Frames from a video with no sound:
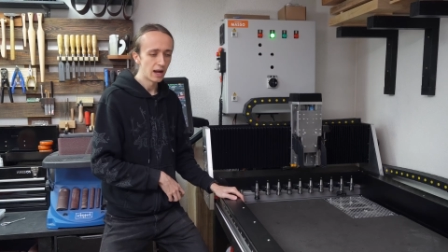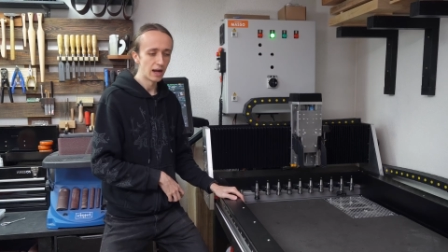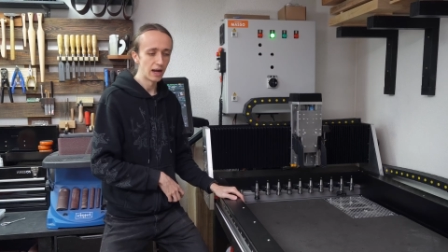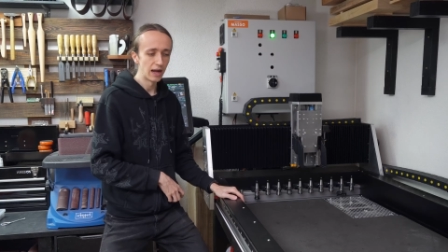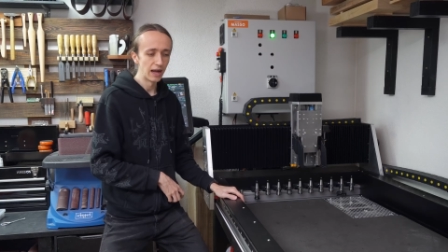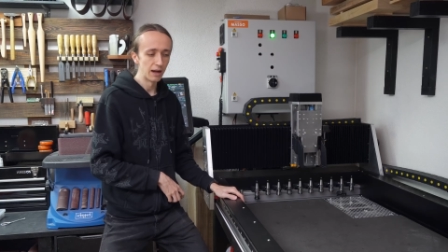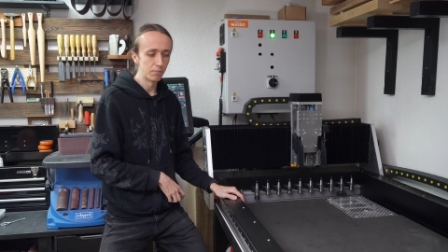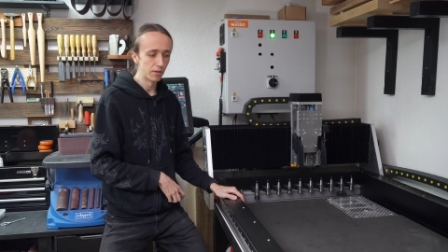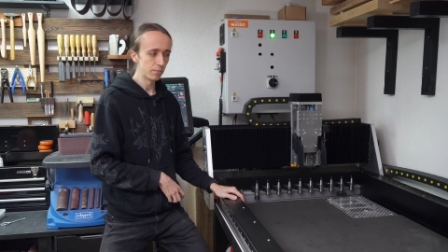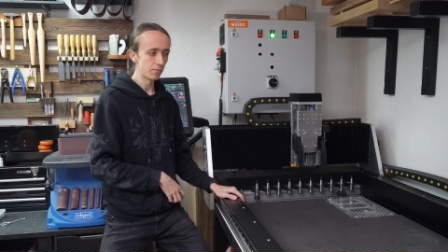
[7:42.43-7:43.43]
uh,
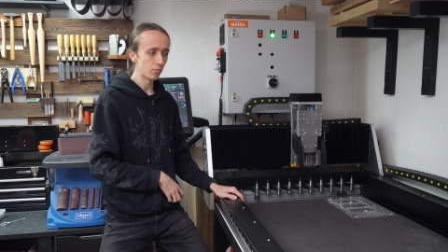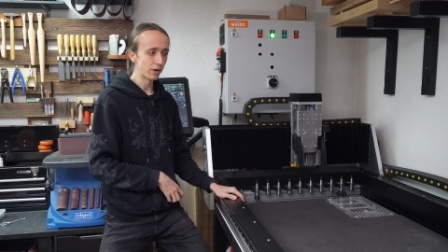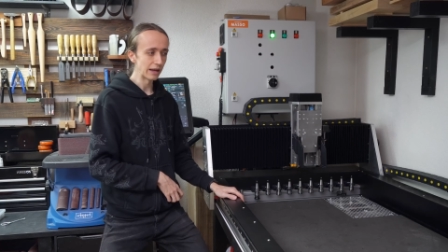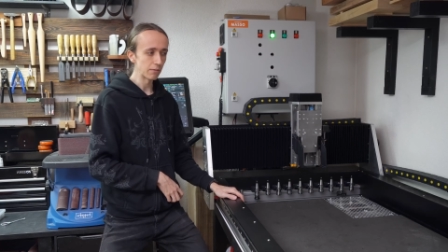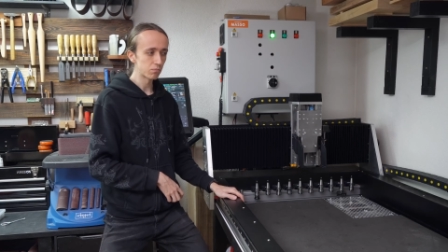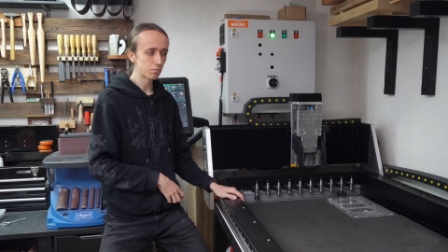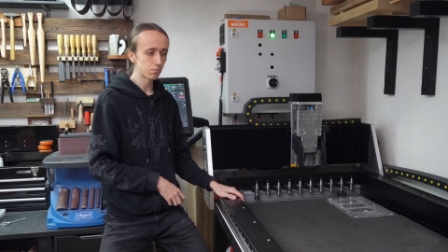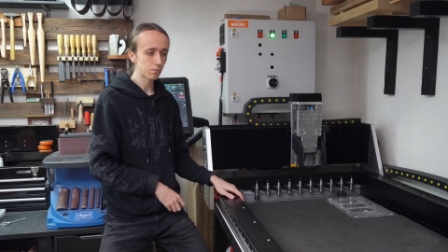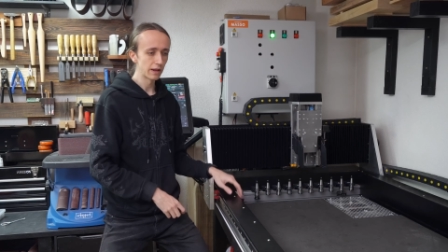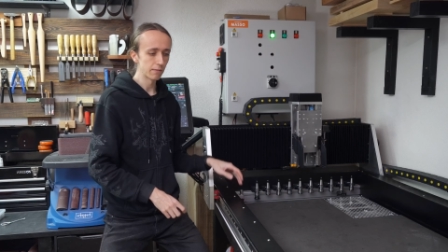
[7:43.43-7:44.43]
but when I
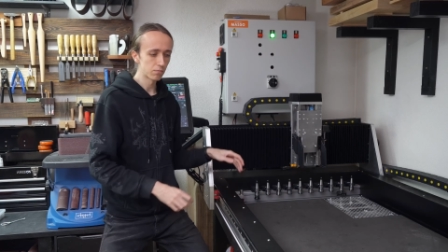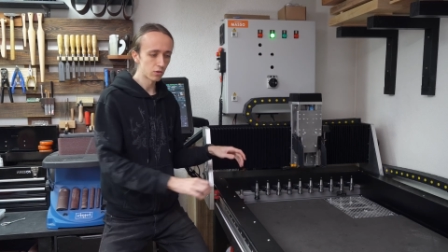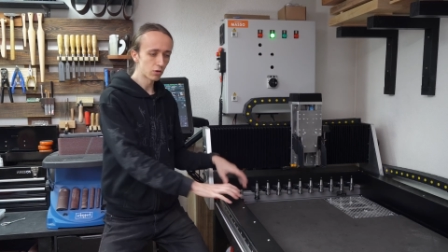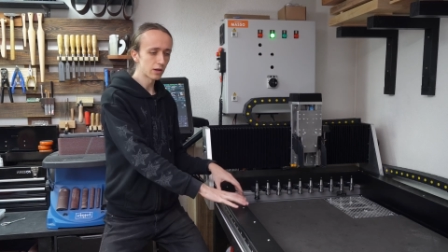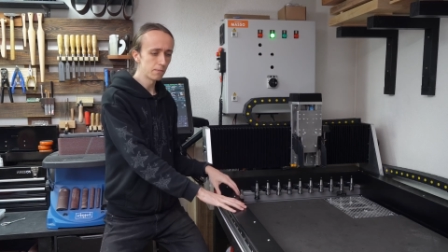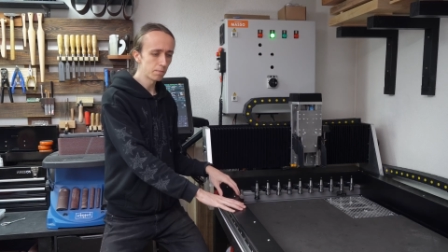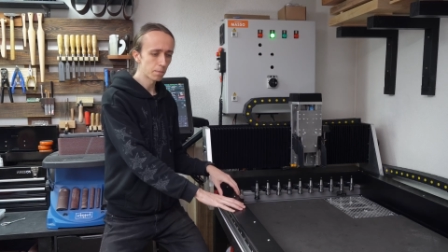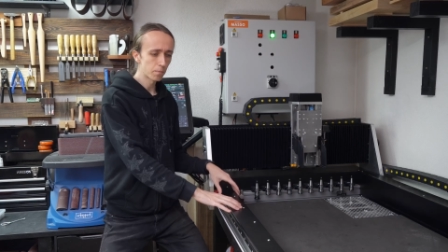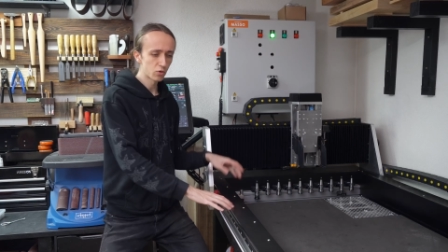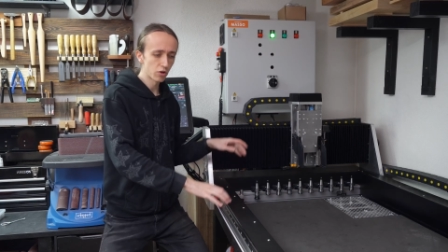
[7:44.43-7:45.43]
kind of took them,
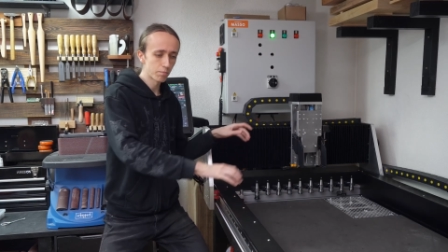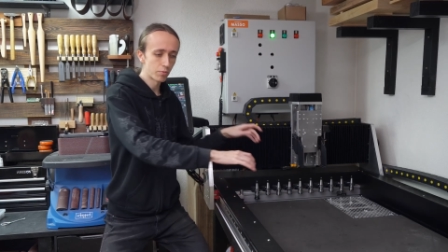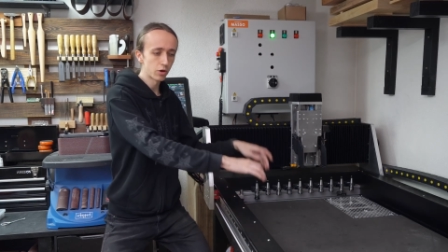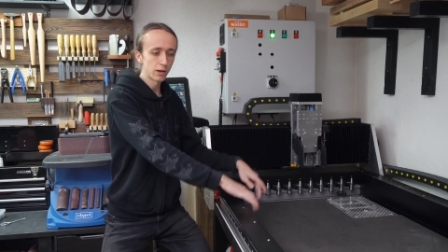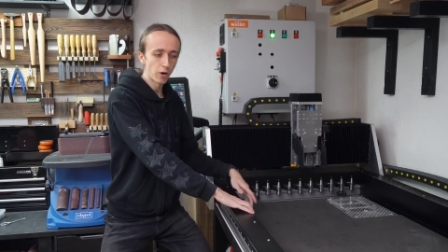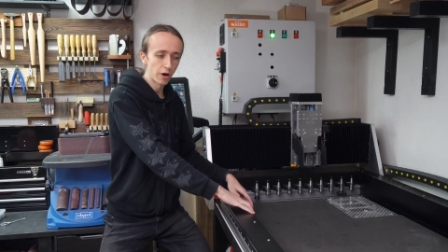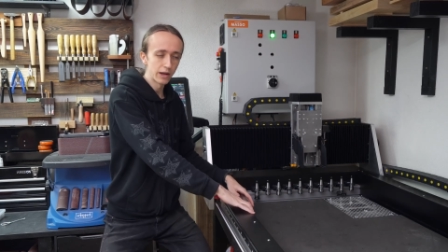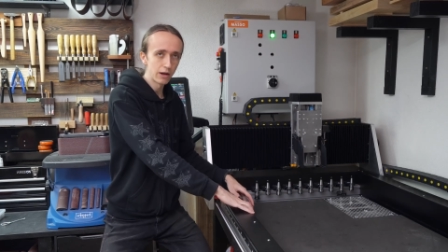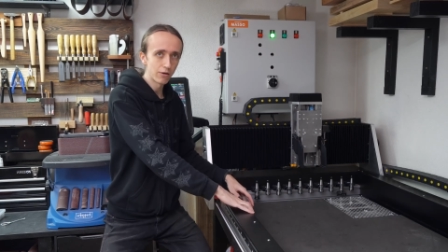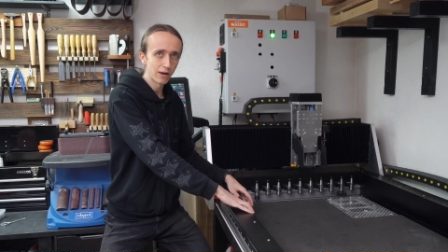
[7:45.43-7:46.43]
just put them on
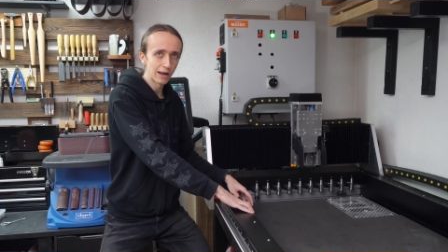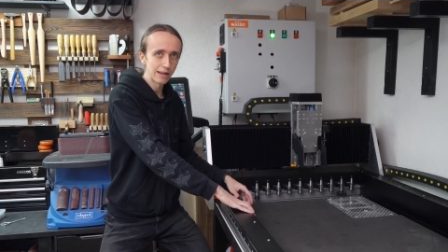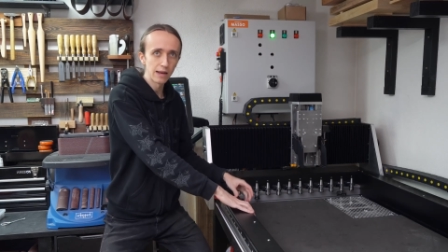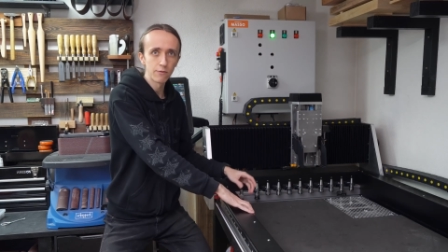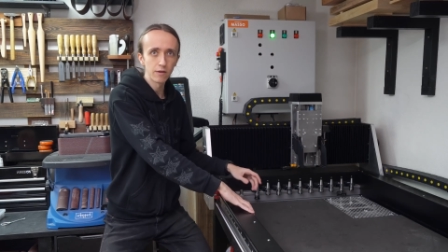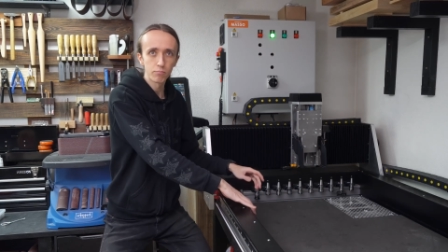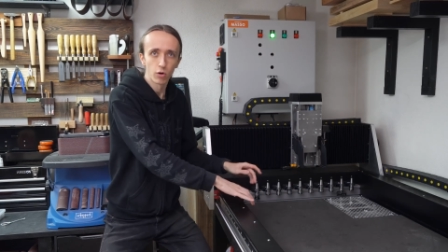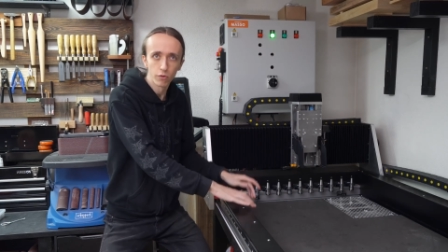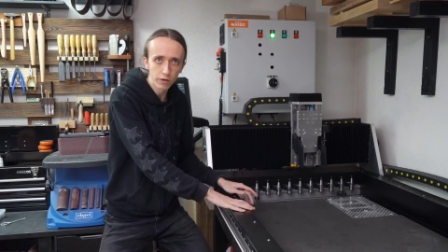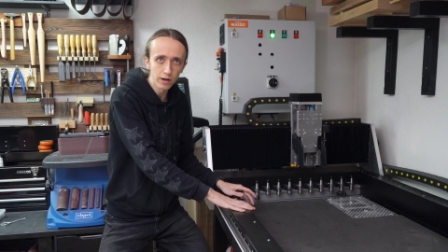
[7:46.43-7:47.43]
here, and they fit
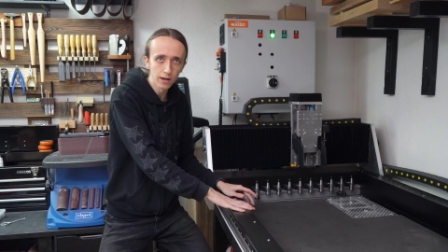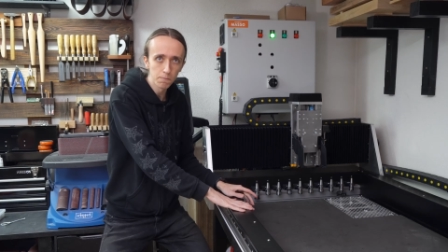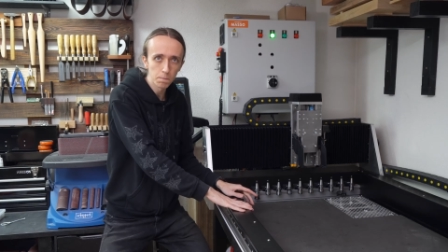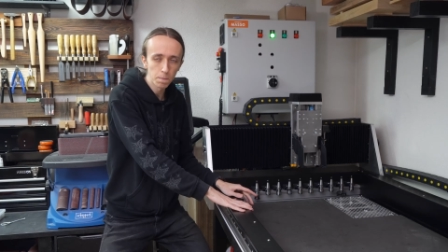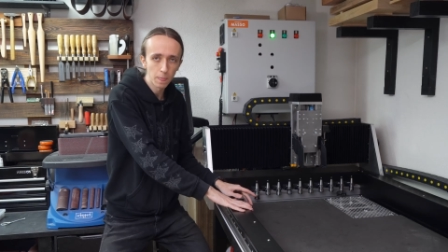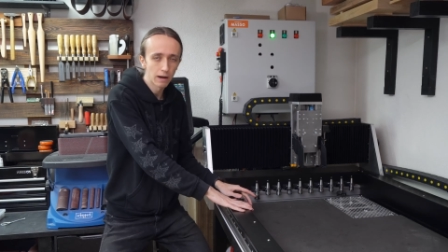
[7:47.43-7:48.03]
perfectly.